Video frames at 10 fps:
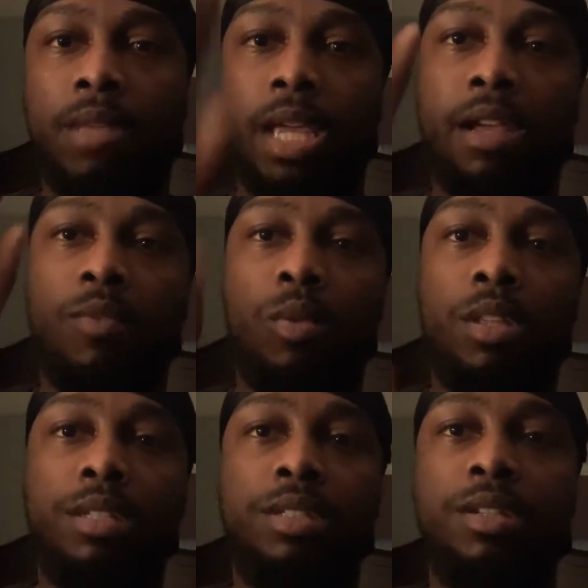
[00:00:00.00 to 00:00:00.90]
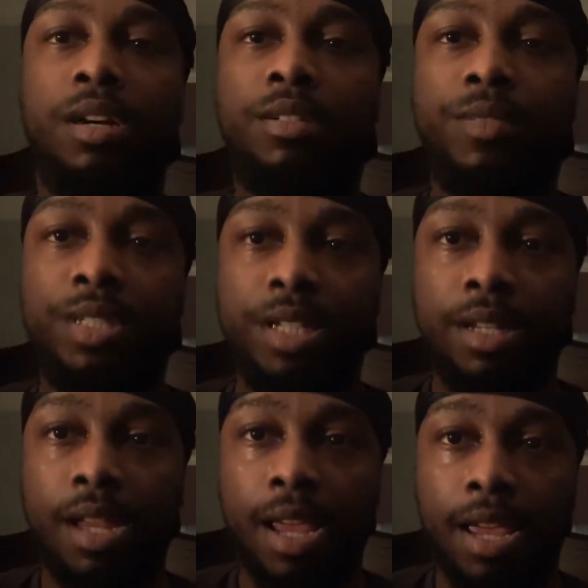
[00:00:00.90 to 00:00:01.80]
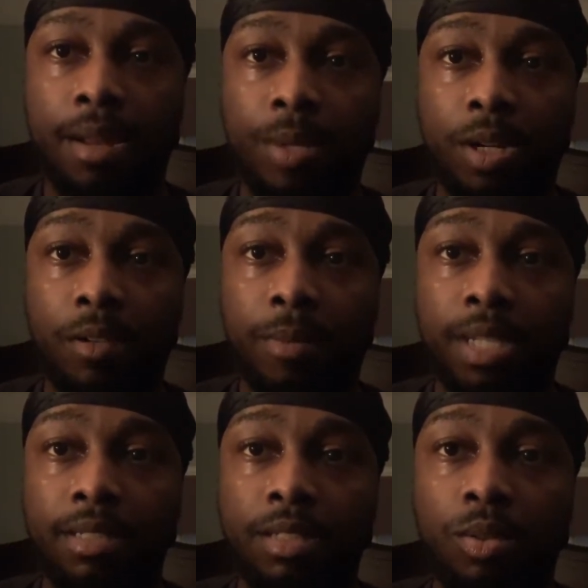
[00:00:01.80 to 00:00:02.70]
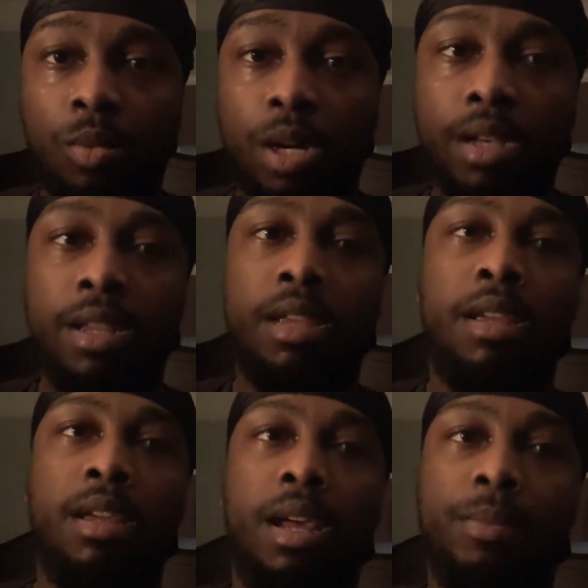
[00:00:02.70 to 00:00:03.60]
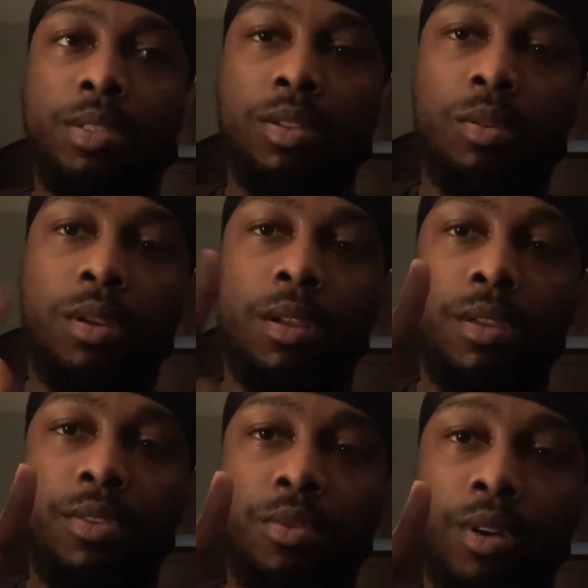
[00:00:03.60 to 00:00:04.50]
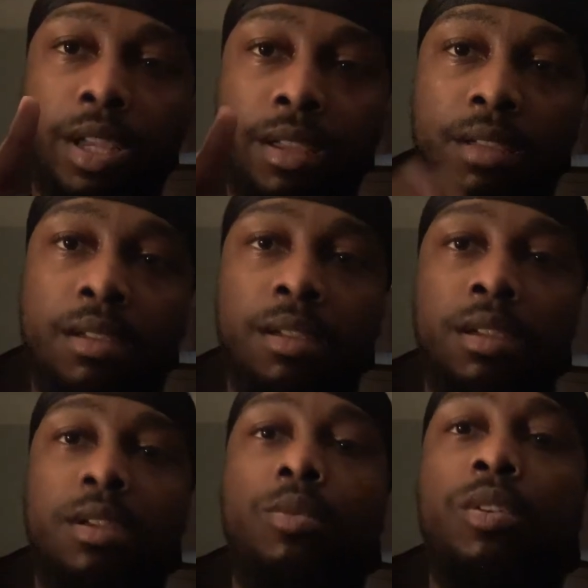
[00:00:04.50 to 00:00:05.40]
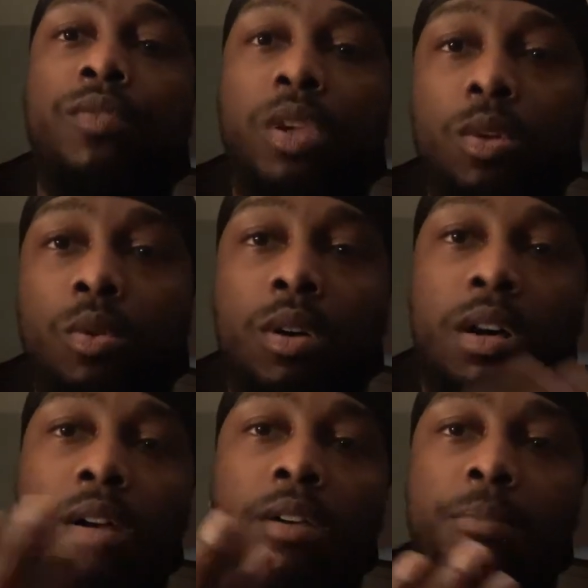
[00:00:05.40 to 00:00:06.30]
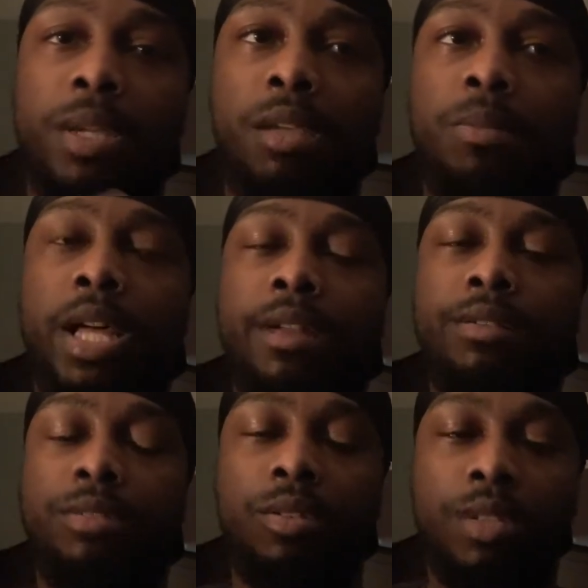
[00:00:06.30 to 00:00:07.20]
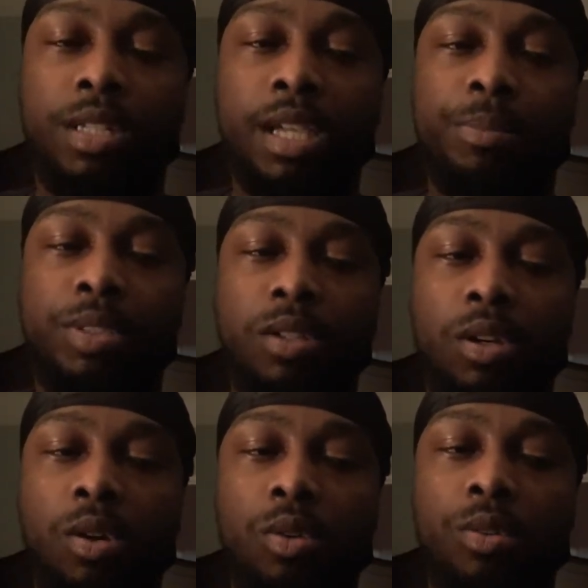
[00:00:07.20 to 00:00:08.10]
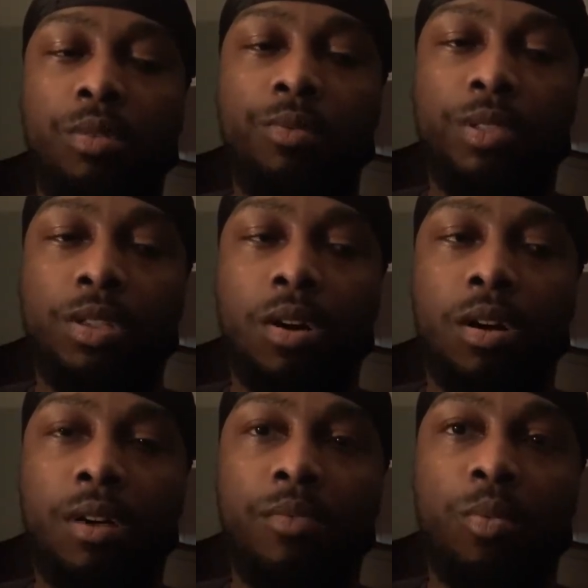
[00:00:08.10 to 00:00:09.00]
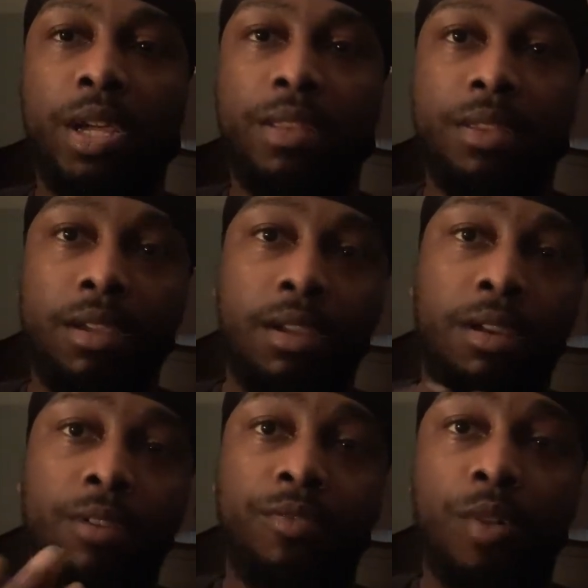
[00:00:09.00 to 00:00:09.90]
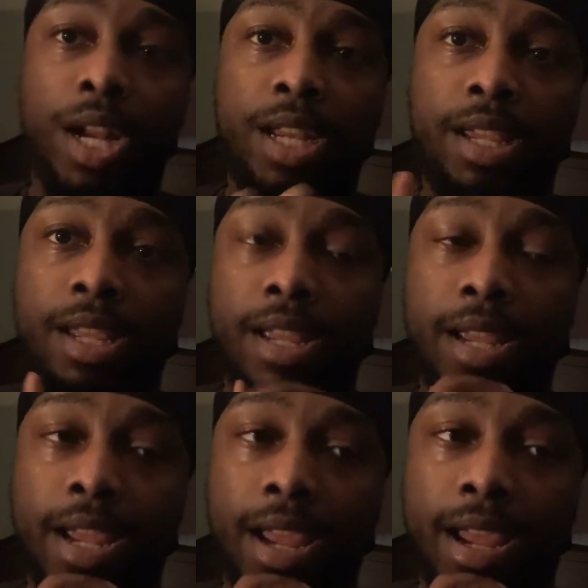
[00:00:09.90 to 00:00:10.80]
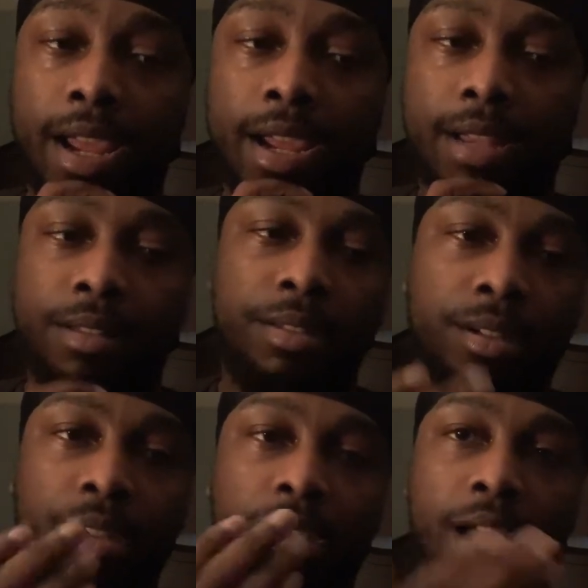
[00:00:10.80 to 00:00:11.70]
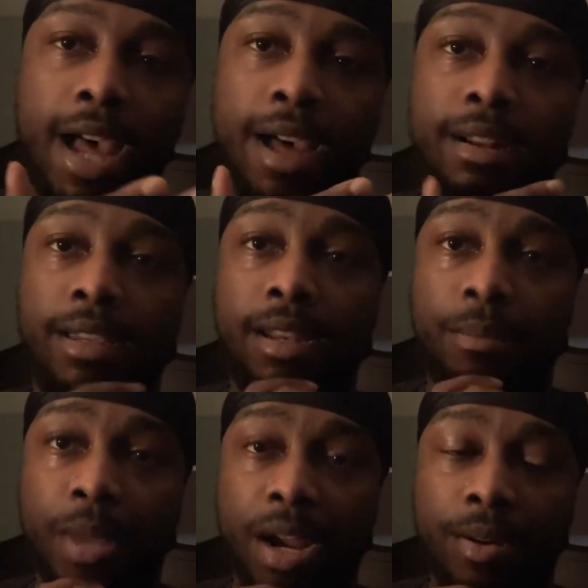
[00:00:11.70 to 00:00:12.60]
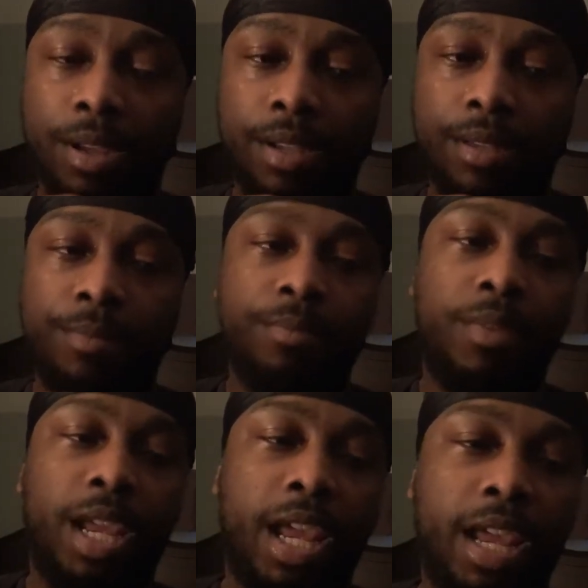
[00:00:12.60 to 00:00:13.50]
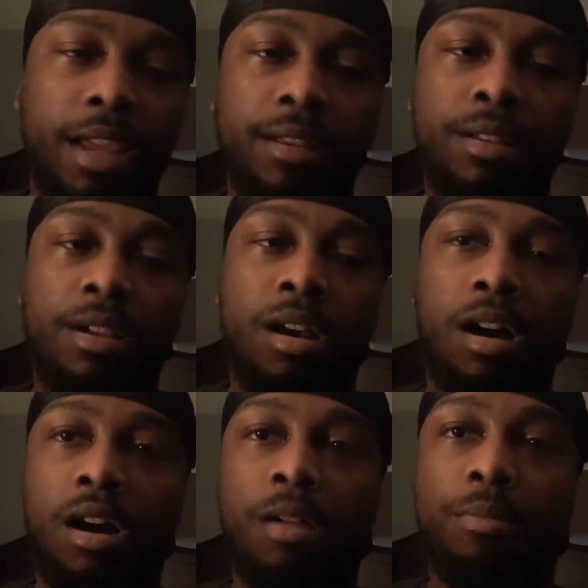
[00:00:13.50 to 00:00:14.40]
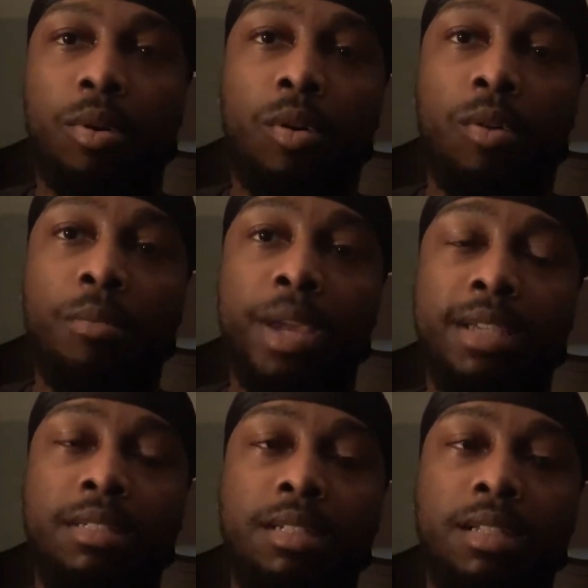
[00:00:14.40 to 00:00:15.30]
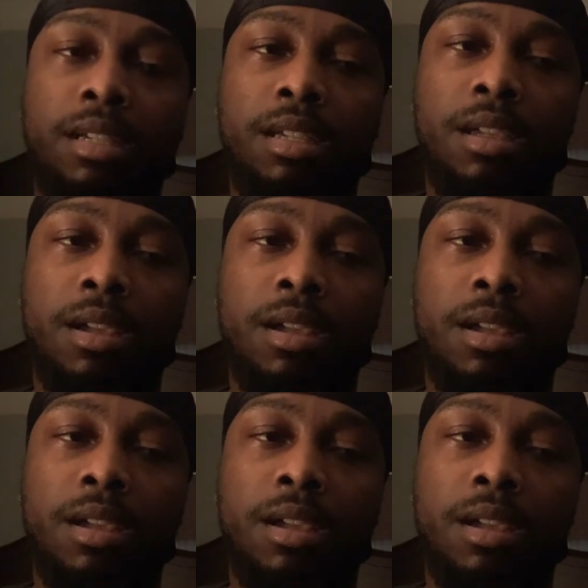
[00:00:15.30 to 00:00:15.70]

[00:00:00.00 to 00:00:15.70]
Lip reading: Hey everyone, this is Josh Vision, and I'm here to give my Season 1, Episode 3 review of Peaky Blinders. So in this episode, we start off with Freddie and Ada getting married, and Aunt Pol basically